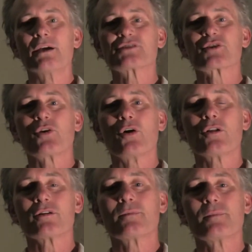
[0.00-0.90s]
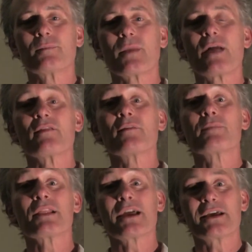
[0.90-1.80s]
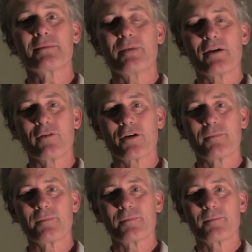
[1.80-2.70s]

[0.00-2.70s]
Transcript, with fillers: It's called The Plague Bearer.